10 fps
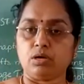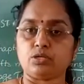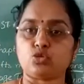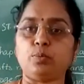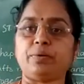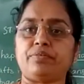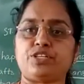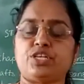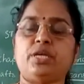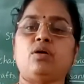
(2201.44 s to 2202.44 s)

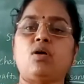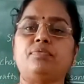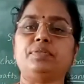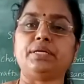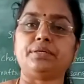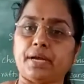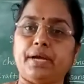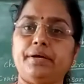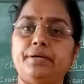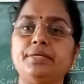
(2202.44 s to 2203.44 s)
supervision of the
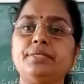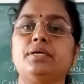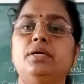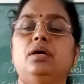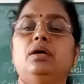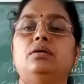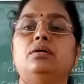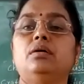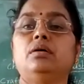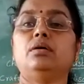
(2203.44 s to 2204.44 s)
traders,
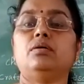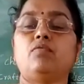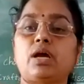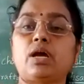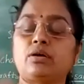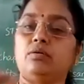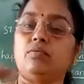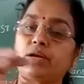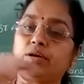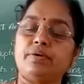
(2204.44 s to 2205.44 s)

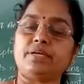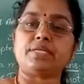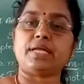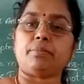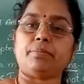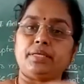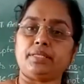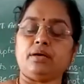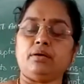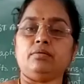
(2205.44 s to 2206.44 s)
work was done by
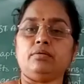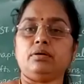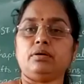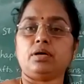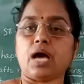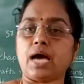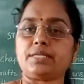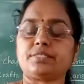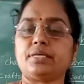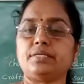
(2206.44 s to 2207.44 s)
the
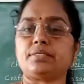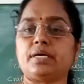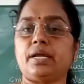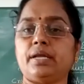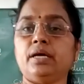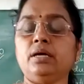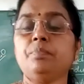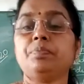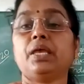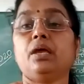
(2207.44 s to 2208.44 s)
artisans and
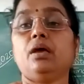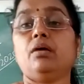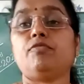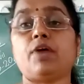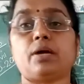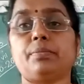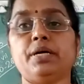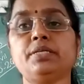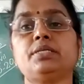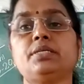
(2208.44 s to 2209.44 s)

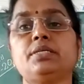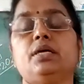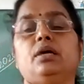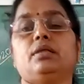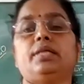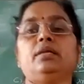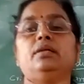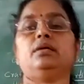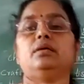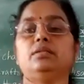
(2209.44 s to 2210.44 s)
farmers. Then
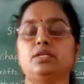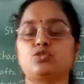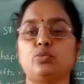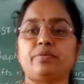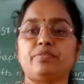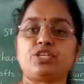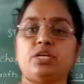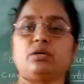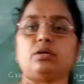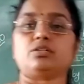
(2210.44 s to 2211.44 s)
the
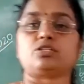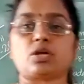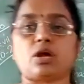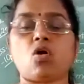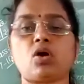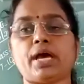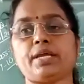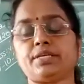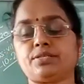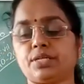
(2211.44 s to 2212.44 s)
supervision, strong and
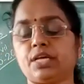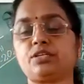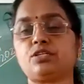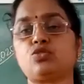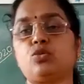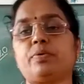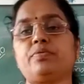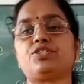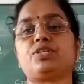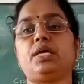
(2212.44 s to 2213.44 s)
strict
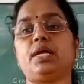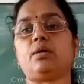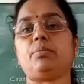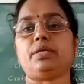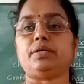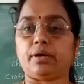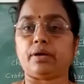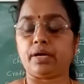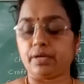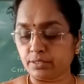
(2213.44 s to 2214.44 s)
supervision done by the
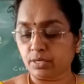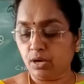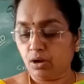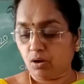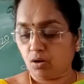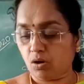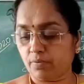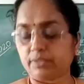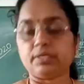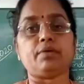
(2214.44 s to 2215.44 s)
traders
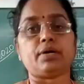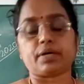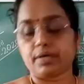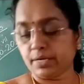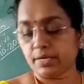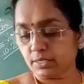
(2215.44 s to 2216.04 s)
over the workers,